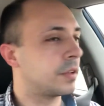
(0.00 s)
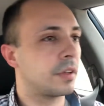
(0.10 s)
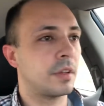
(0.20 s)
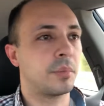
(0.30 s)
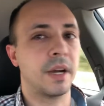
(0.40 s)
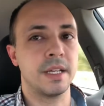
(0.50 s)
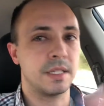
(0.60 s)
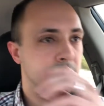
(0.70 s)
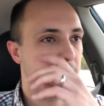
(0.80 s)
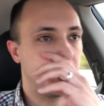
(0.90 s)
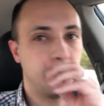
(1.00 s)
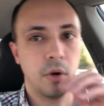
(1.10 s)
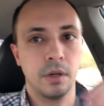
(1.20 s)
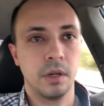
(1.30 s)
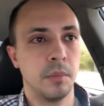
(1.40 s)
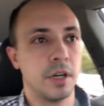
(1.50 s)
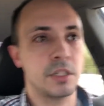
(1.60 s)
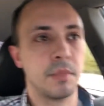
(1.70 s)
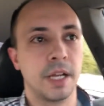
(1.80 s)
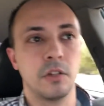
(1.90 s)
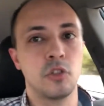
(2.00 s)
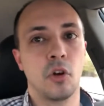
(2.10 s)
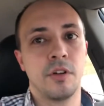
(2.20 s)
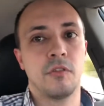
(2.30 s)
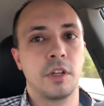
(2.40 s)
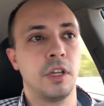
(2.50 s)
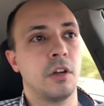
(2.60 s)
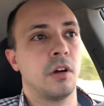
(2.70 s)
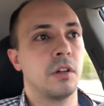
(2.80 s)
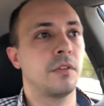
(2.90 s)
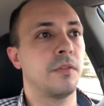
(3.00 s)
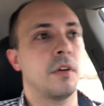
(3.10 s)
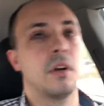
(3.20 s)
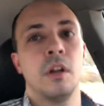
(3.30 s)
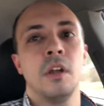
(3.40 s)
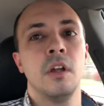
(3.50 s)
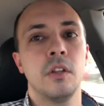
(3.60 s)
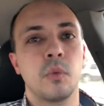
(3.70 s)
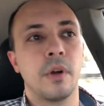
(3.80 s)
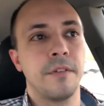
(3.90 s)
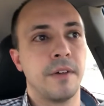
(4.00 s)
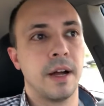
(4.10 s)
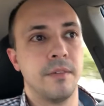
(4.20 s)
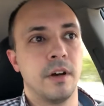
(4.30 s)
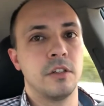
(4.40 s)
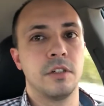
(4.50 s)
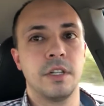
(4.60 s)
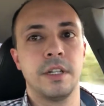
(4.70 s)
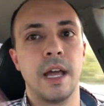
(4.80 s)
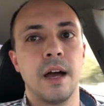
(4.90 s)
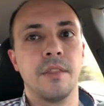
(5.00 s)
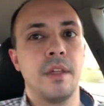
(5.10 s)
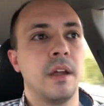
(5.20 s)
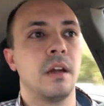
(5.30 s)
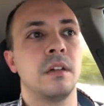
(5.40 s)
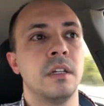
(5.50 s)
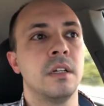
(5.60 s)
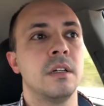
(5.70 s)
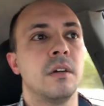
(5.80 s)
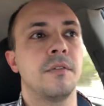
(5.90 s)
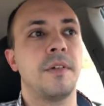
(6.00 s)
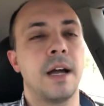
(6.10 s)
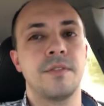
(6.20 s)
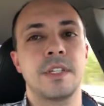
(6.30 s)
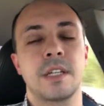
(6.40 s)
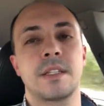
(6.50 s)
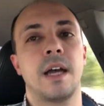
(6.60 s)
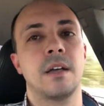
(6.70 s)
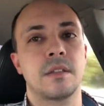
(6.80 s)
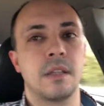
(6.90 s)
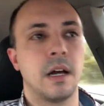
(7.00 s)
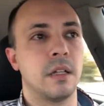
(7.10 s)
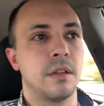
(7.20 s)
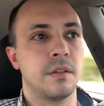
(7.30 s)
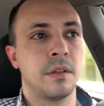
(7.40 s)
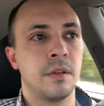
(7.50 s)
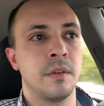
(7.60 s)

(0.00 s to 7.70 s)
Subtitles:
on the price. He said he bought a bunch of Michael Jordan rookie cards for $2,500, and now they're $5,000-$6,000.